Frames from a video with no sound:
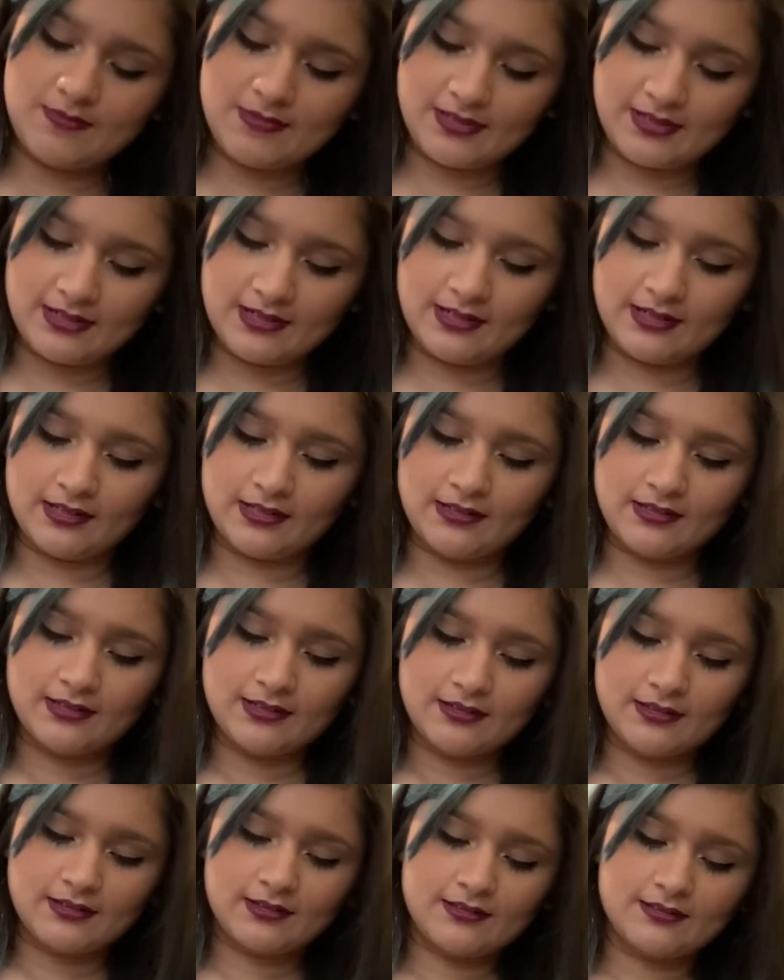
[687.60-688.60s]
an idiot.
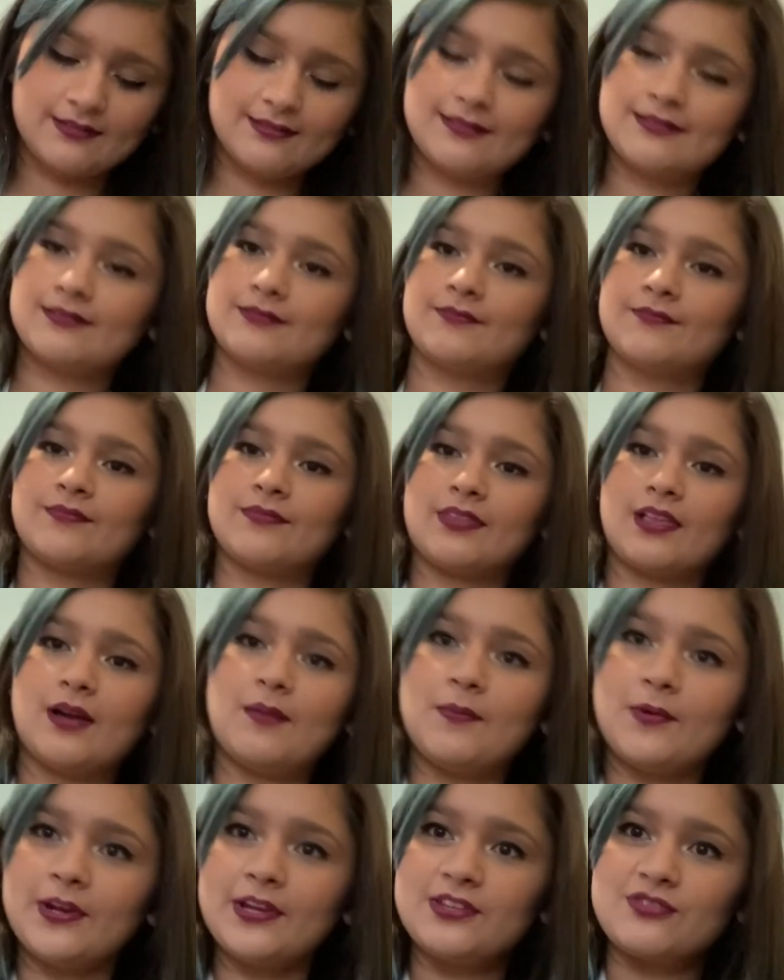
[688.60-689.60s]
I'm wearing